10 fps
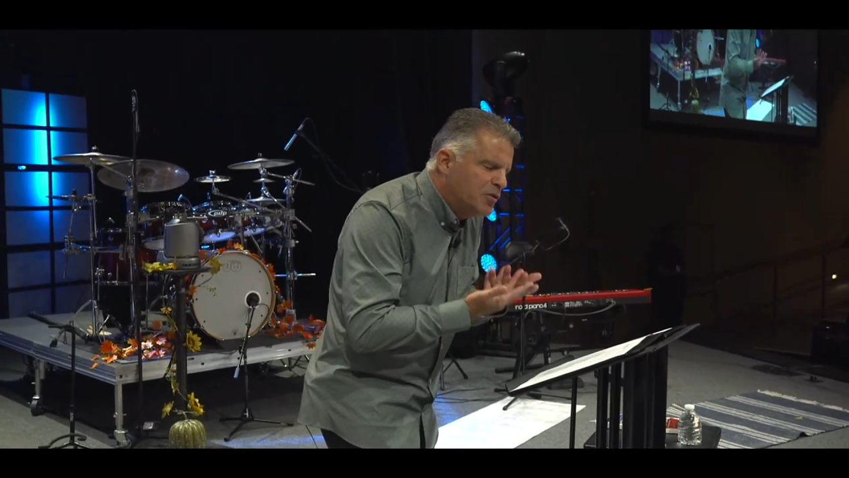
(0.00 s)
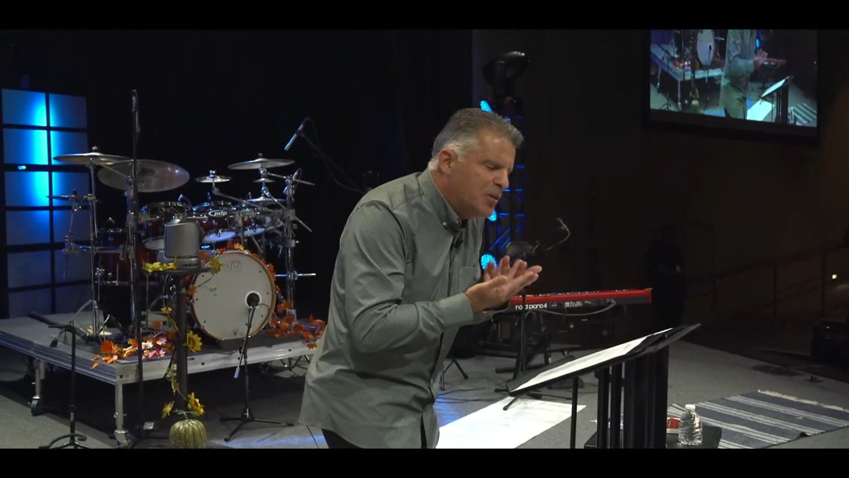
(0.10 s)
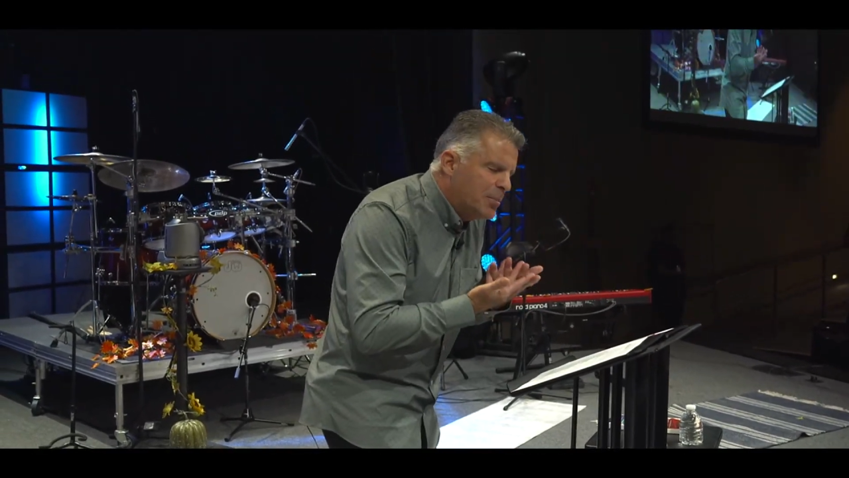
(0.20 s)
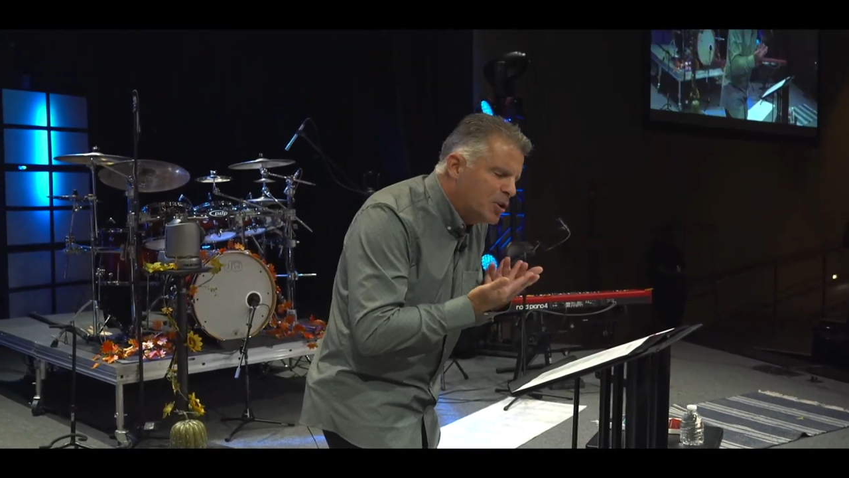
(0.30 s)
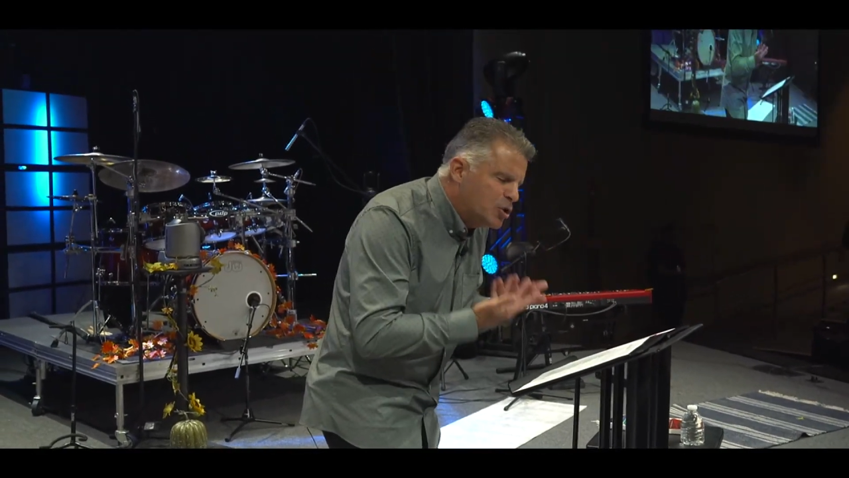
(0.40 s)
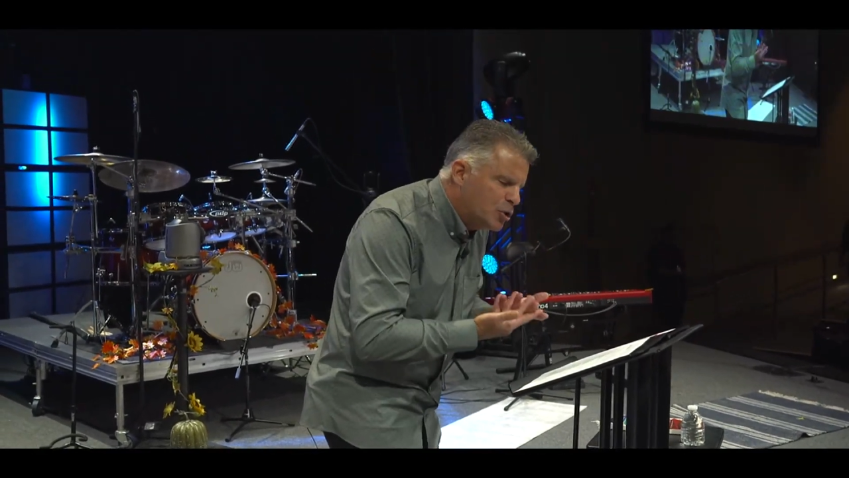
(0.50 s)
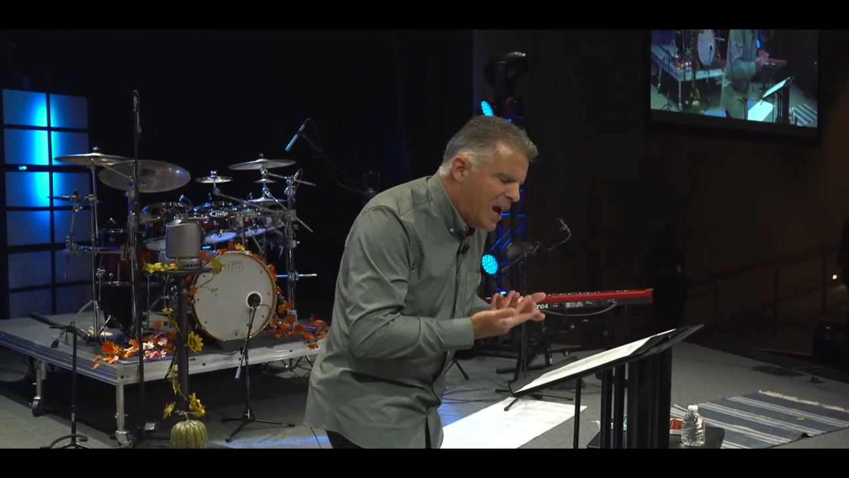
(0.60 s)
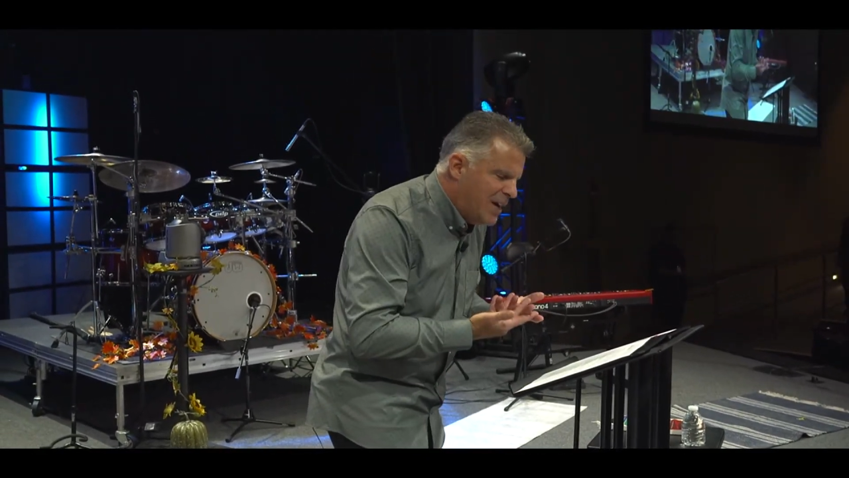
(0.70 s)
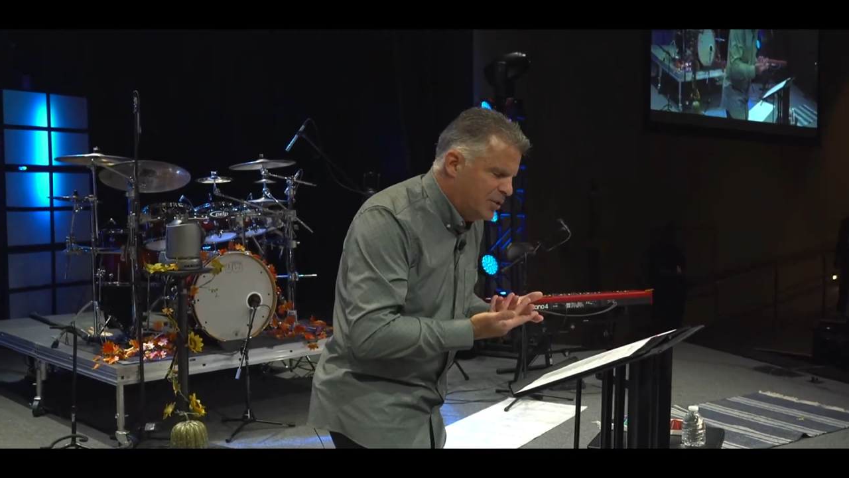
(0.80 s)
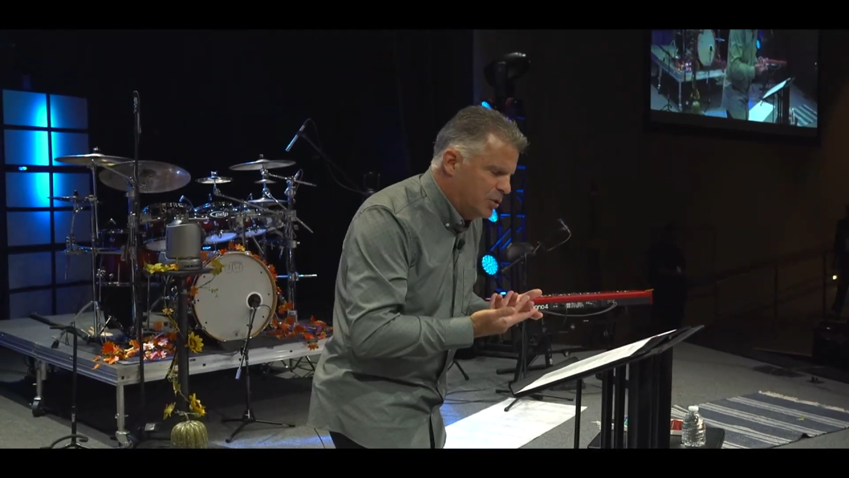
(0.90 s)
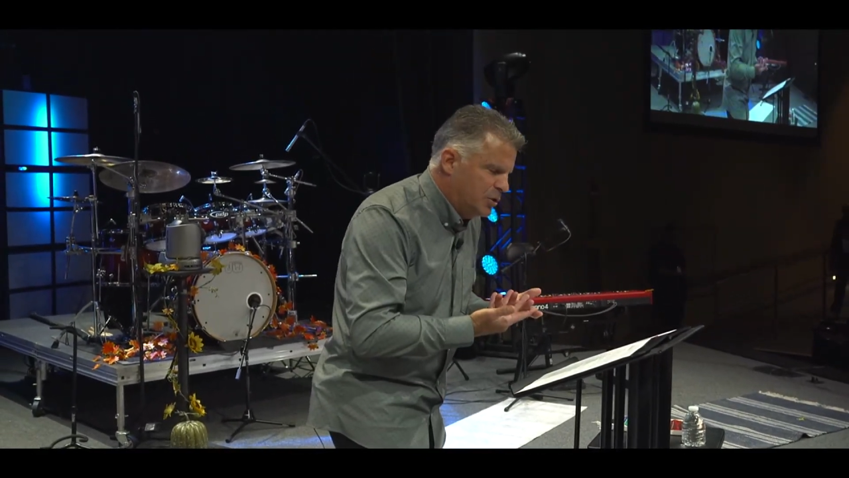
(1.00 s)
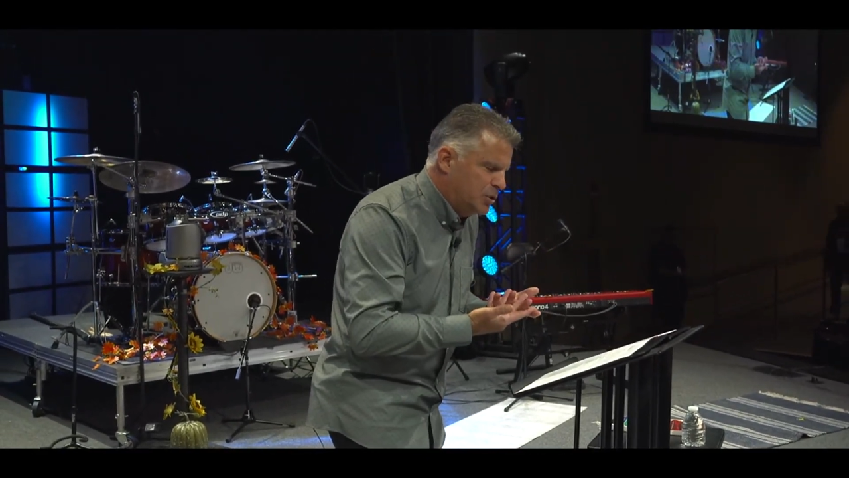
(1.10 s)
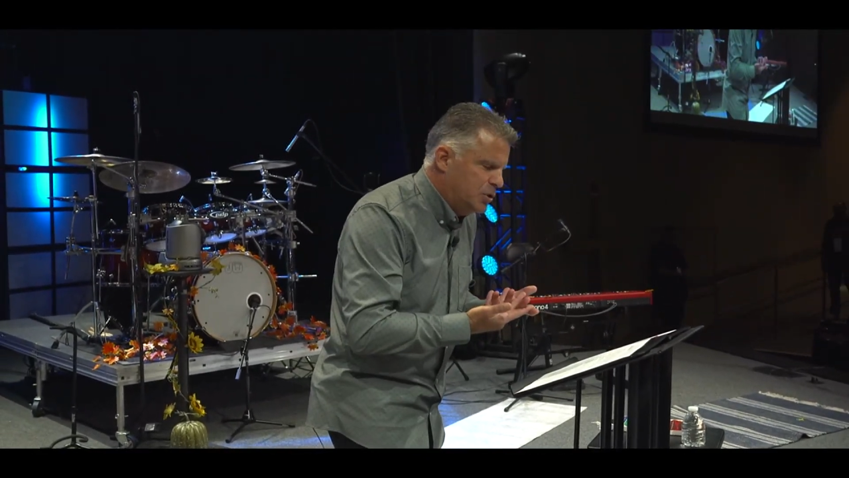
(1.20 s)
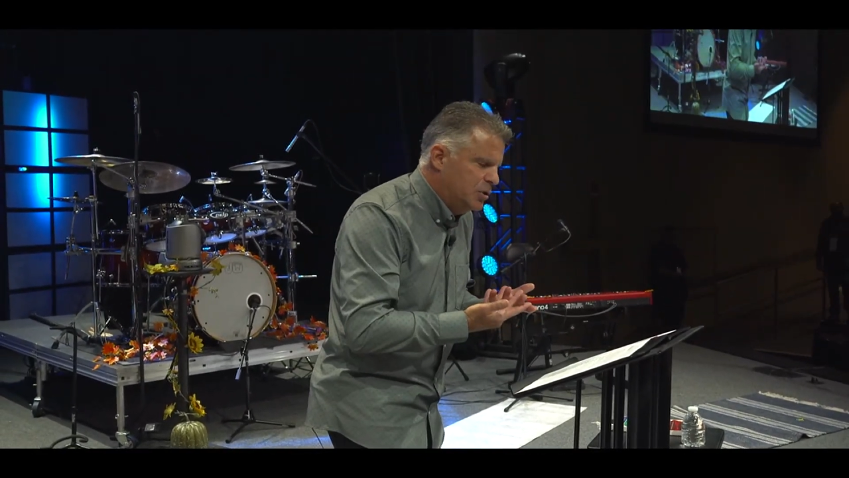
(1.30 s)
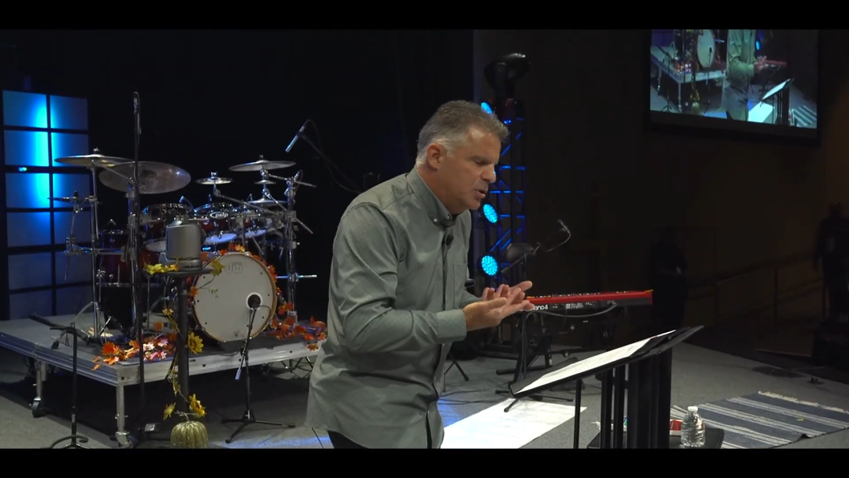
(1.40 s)
from their
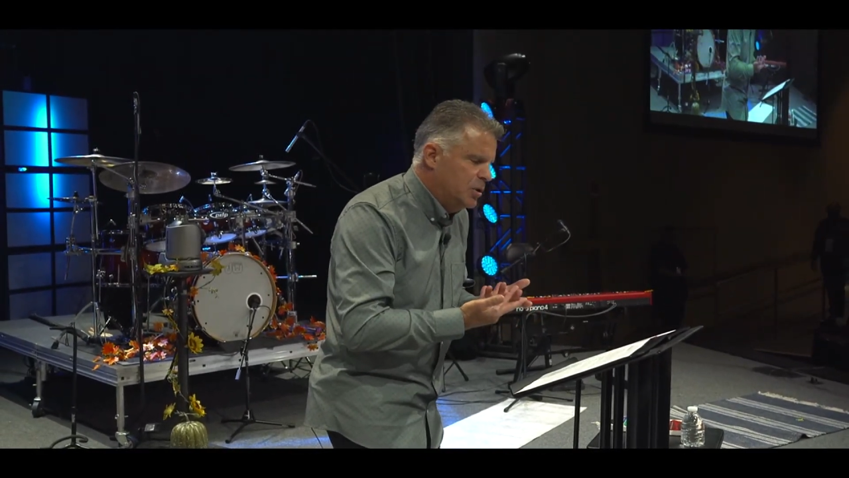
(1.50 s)
travels